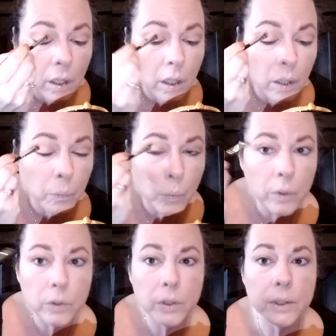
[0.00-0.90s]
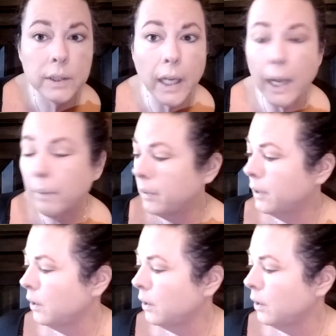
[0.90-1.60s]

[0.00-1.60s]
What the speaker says: And we're just tapping